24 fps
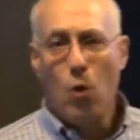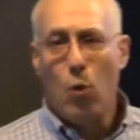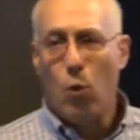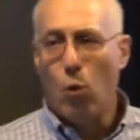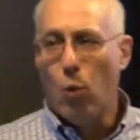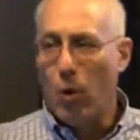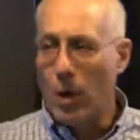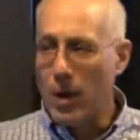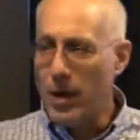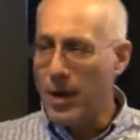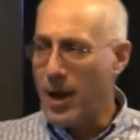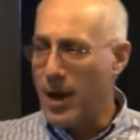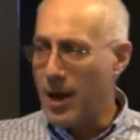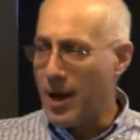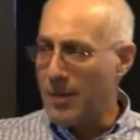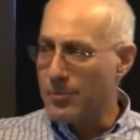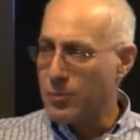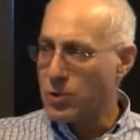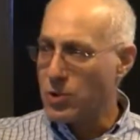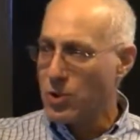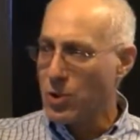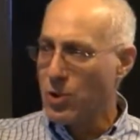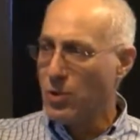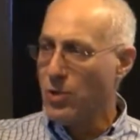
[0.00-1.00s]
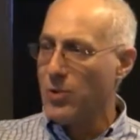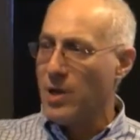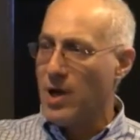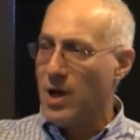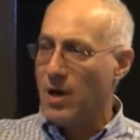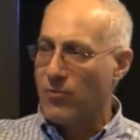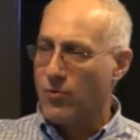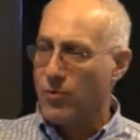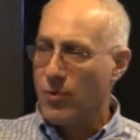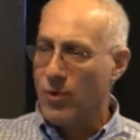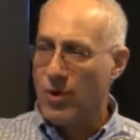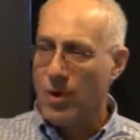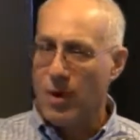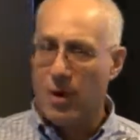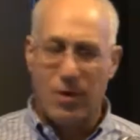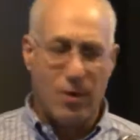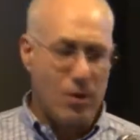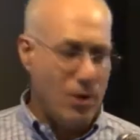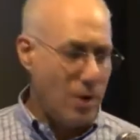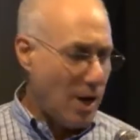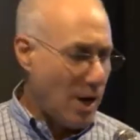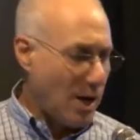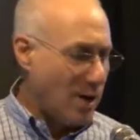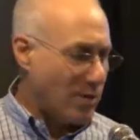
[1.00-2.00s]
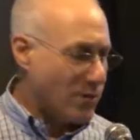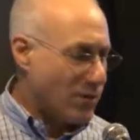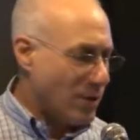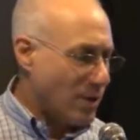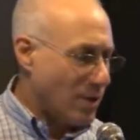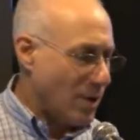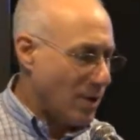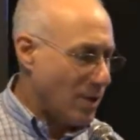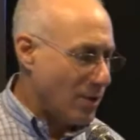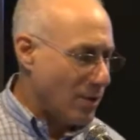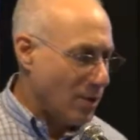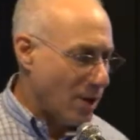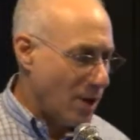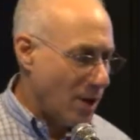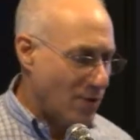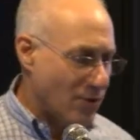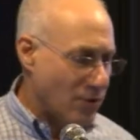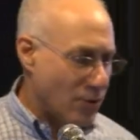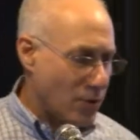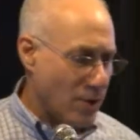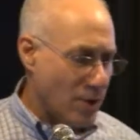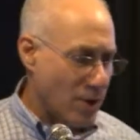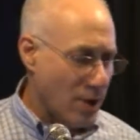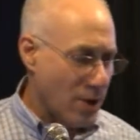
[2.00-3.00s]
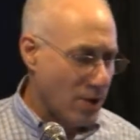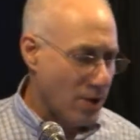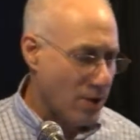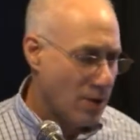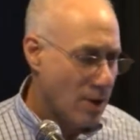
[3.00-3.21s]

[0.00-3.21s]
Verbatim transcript: one absolute after another, after another, after another.